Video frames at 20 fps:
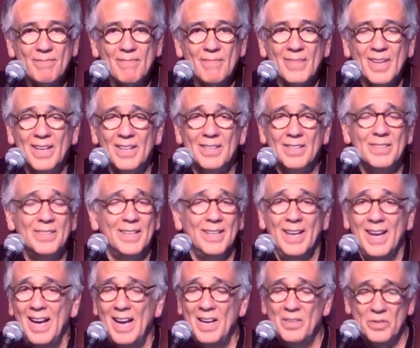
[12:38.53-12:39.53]
And
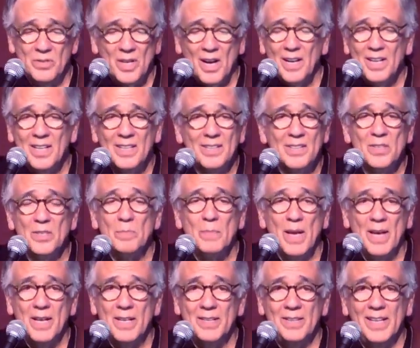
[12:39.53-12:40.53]
as they're talking to this
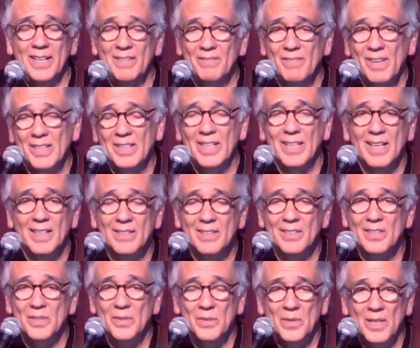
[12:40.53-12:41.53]
man and they finally get
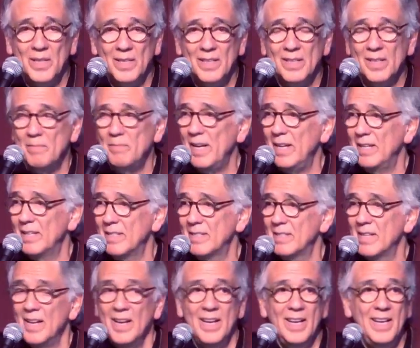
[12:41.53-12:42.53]
to Emmaus,
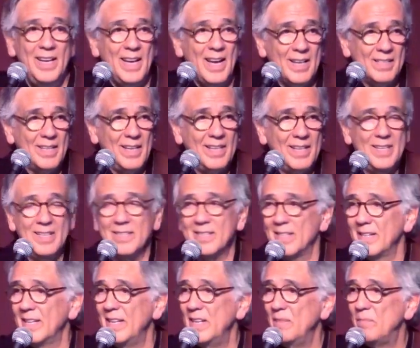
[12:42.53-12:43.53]
he acts like he's going to
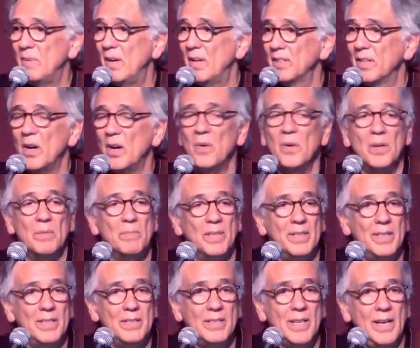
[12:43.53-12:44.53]
keep on going. But
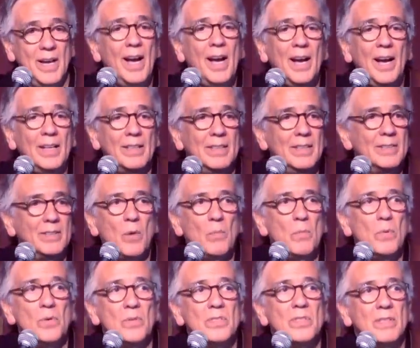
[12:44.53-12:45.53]
they say, "Hey, it's
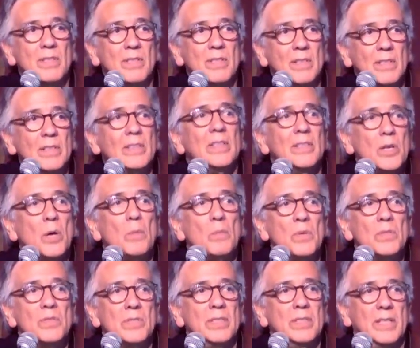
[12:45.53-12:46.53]
almost
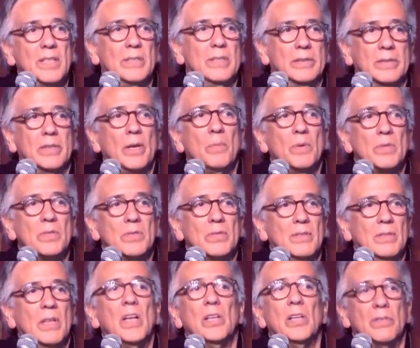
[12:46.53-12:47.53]
dinner. It's almost
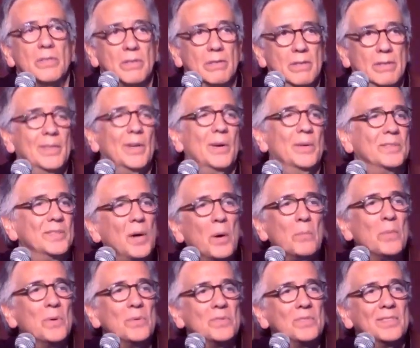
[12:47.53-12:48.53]
lunch. No, it's
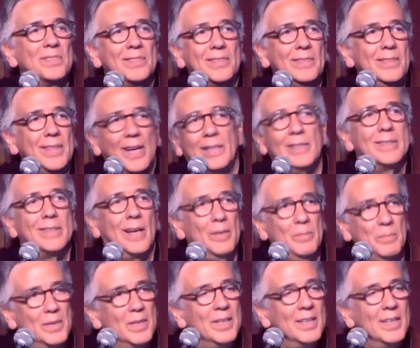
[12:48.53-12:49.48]
almost nighttime.